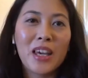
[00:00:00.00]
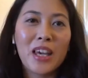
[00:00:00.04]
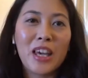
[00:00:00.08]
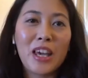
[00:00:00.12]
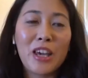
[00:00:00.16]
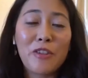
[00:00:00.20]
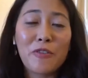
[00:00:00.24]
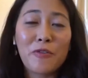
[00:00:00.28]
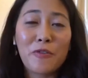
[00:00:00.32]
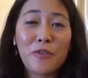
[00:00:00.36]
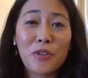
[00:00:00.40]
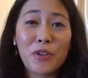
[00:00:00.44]

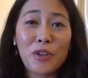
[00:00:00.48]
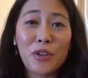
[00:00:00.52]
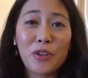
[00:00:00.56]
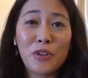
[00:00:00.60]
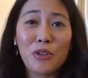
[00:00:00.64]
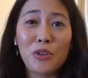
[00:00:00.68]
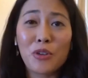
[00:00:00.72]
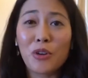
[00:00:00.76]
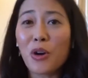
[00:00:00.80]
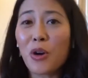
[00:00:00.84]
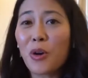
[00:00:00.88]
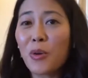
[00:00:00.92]
if
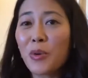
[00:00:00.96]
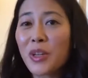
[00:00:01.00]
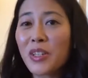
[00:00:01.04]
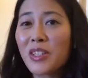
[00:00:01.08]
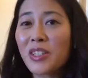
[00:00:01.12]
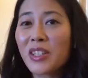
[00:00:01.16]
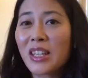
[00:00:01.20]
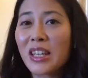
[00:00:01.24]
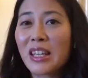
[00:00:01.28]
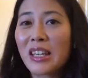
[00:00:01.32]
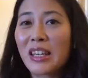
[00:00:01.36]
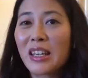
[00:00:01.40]
you're
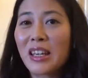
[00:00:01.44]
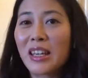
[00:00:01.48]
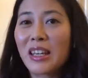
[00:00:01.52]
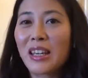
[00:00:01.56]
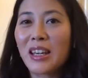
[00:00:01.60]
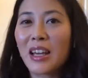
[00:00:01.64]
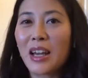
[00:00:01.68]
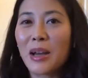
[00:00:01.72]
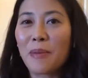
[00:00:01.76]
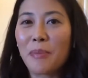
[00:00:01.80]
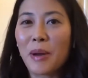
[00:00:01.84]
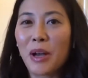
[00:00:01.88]
always
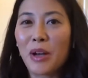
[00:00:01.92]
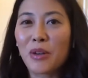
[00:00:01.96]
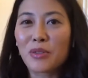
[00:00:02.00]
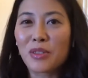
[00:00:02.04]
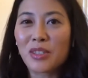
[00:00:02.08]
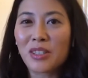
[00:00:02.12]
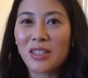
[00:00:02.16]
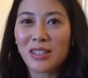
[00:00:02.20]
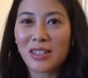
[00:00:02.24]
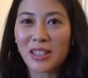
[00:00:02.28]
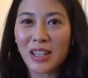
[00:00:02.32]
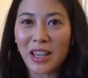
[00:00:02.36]
thinking about
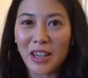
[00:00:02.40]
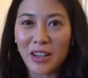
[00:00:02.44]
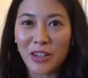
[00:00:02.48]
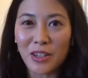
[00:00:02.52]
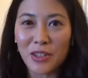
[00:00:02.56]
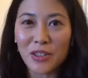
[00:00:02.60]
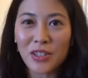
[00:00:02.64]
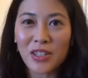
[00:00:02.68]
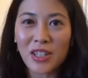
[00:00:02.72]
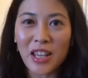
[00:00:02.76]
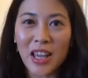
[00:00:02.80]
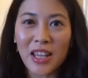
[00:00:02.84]

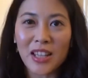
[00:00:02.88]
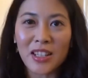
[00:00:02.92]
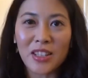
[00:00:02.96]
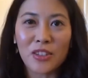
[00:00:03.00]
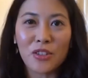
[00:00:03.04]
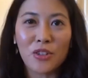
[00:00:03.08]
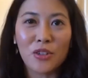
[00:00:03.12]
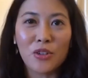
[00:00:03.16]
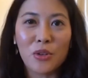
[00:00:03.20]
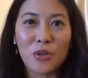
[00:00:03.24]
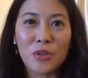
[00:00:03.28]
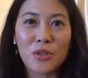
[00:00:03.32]
sales
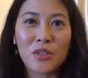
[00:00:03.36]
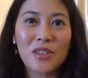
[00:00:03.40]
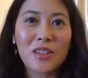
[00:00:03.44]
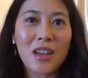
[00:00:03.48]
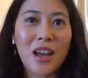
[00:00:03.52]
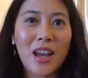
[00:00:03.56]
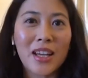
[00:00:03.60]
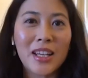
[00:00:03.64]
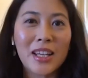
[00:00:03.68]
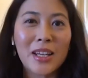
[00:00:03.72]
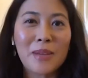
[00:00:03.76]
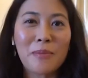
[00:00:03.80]
and, you know,
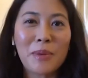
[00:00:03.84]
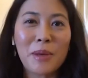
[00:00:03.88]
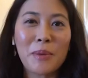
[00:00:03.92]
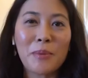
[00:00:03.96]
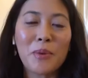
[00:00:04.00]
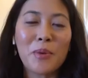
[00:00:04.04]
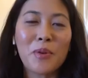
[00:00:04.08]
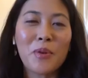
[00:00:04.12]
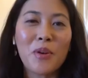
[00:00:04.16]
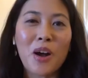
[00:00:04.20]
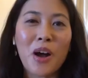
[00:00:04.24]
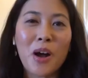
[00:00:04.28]
signing
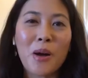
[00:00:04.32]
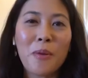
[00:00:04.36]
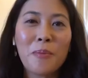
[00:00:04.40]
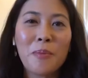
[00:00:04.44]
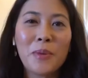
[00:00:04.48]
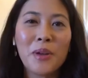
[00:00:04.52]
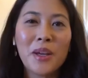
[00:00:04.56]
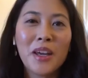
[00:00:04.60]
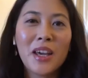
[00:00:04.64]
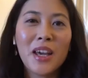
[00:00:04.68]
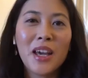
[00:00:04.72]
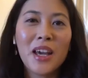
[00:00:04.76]
people
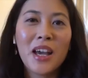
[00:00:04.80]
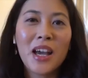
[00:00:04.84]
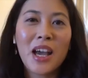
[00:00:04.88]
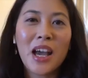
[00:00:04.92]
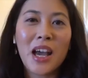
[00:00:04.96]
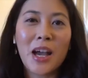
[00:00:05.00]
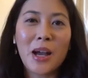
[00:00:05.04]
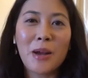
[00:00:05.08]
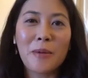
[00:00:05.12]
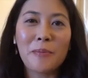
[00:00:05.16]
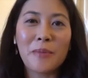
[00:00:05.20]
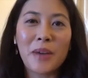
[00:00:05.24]
up,
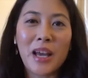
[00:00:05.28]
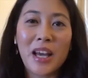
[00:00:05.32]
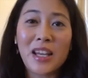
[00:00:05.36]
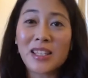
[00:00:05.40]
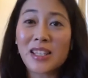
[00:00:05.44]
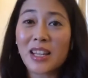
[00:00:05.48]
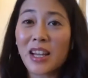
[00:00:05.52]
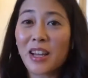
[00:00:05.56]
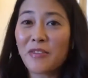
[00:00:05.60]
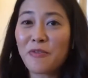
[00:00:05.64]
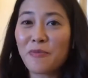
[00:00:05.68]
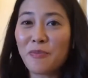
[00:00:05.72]

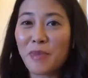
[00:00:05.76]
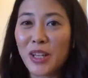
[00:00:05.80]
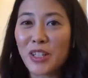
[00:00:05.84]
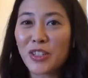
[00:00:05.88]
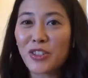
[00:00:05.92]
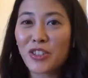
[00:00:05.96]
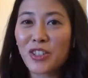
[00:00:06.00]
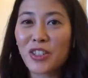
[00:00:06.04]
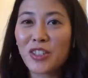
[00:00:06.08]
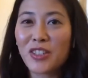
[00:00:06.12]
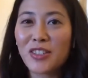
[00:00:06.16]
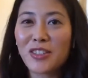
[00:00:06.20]
as I've
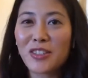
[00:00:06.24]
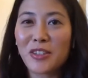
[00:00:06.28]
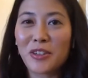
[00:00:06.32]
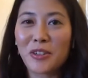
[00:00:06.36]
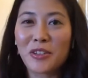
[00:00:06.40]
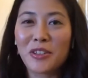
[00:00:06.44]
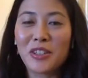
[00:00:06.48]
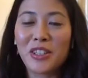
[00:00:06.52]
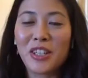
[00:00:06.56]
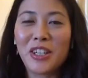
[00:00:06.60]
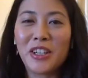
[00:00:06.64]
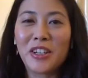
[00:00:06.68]
mentioned
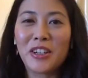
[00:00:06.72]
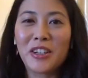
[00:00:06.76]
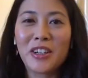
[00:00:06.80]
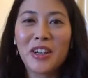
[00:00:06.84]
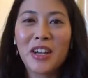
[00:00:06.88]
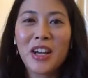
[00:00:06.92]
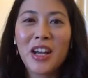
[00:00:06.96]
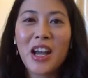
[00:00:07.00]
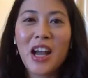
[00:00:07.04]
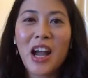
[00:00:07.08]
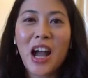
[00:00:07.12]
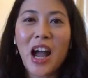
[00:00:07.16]
earlier,
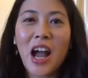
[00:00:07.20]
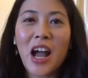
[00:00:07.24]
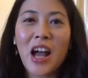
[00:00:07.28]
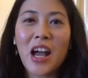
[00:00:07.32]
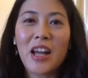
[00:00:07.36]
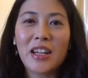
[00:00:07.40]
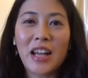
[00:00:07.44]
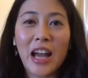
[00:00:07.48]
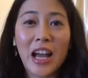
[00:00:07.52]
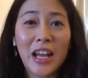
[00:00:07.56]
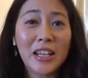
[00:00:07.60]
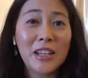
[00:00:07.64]

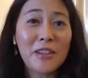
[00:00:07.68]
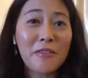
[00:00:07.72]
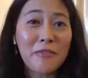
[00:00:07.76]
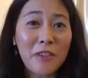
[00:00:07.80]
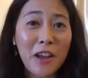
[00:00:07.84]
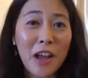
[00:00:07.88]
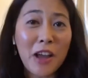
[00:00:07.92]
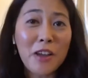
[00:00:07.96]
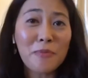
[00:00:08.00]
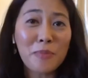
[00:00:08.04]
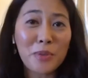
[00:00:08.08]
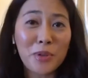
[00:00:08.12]

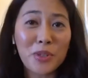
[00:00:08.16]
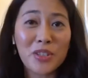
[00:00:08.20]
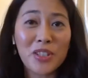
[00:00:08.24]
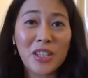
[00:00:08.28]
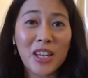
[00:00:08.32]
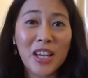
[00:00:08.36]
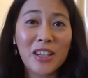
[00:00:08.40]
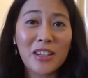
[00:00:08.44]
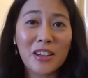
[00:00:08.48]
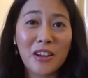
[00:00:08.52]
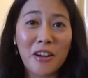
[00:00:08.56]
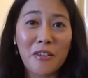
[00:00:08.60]

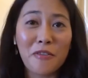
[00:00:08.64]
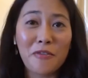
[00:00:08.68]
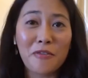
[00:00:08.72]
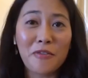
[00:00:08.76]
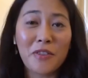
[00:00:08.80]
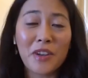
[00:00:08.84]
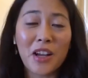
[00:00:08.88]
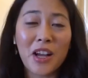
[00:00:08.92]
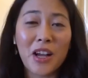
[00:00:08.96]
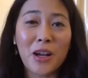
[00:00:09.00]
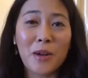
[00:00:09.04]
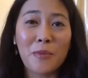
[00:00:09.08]
95%
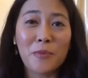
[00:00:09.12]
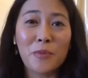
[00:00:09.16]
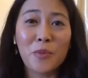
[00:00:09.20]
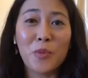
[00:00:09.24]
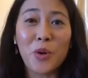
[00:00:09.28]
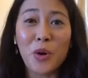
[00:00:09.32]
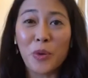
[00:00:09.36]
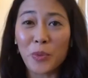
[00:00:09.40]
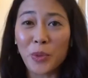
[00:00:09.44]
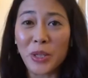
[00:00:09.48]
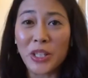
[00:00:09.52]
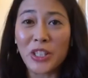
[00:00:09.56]
of
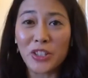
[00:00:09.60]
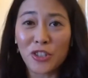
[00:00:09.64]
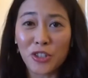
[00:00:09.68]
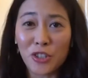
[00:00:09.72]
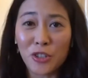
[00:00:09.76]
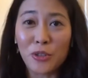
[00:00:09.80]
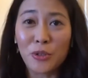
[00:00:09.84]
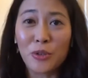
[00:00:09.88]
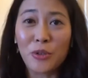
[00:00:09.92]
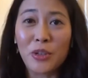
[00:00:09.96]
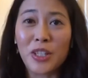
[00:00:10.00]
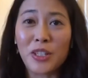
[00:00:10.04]
what we
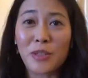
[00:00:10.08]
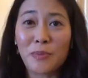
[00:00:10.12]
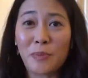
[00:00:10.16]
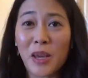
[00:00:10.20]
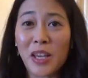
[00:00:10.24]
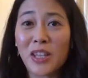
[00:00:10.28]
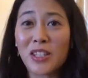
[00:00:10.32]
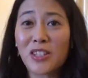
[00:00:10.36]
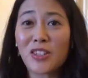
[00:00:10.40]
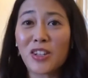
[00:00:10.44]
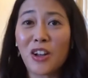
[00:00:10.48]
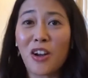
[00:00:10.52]
do is
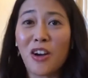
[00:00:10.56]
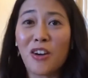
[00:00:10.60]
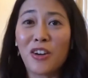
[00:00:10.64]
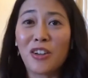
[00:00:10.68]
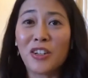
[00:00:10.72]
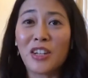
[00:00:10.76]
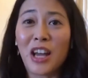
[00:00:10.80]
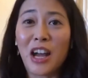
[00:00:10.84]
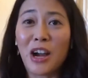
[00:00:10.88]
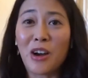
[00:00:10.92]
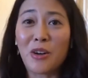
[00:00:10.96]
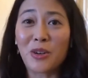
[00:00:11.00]
based
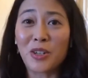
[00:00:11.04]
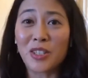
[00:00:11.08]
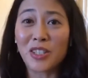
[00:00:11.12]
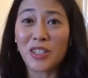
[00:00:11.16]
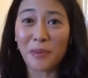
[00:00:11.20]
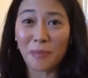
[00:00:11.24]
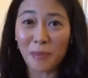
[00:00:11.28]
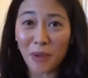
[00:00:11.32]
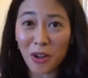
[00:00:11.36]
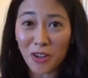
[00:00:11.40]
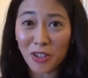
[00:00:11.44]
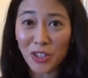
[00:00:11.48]
on our
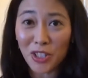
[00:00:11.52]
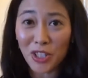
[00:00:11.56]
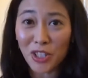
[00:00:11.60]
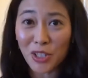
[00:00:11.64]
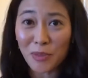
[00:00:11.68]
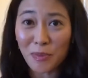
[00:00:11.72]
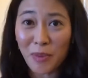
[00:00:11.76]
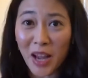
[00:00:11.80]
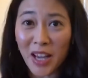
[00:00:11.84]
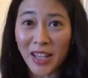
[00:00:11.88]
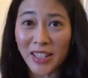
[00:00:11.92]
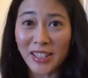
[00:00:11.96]

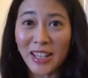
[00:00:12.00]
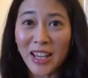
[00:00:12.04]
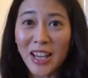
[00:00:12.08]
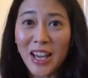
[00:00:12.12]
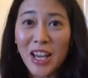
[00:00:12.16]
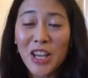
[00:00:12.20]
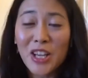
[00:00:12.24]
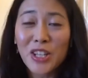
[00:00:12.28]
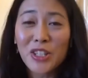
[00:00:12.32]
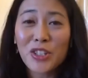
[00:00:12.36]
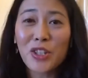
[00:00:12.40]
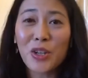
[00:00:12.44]
subconscious mind.
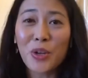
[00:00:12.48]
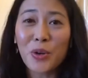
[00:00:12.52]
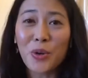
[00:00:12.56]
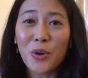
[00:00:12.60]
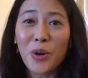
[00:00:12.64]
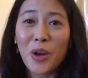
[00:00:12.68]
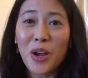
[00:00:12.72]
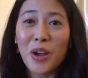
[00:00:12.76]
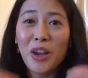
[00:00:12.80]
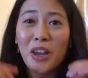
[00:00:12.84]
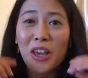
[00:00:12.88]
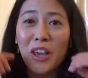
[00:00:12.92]

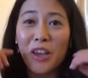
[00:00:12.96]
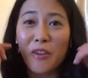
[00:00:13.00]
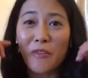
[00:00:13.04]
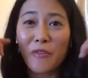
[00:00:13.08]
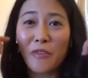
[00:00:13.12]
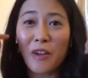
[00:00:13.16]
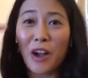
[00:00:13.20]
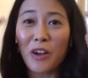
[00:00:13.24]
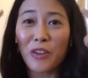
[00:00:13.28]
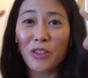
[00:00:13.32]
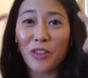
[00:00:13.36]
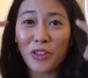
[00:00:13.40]
So
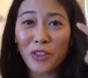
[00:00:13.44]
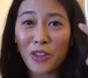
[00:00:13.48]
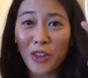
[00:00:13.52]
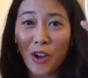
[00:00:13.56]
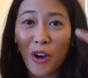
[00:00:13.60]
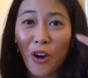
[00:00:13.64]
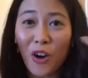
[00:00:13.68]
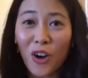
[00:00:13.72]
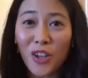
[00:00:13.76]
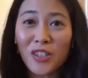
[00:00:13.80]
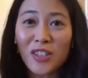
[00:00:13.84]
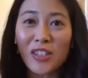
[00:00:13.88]
if our
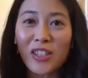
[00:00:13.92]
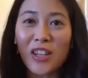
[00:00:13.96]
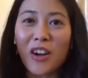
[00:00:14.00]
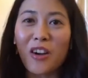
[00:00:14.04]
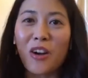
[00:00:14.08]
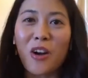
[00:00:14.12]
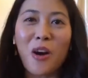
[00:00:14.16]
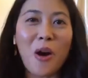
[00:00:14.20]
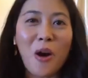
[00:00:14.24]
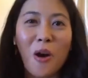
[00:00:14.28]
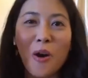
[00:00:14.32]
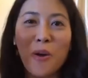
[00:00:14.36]
thoughts
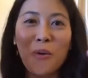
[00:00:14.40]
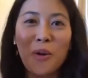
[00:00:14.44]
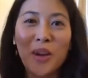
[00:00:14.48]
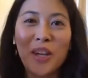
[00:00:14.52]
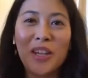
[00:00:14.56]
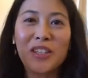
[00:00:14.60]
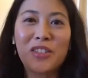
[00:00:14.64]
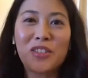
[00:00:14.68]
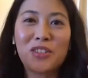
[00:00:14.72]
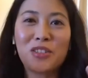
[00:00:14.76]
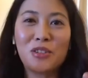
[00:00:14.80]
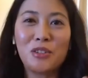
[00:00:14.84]
are
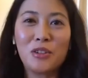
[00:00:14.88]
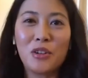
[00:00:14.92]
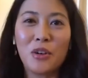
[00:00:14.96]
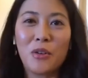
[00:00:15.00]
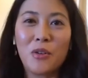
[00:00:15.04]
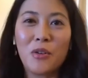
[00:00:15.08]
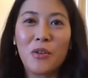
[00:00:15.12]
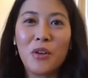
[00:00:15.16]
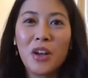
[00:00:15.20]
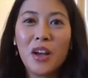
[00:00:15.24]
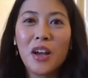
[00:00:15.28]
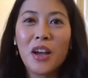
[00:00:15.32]
always, you
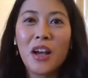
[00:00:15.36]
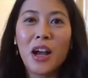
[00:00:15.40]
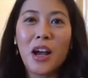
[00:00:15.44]
know,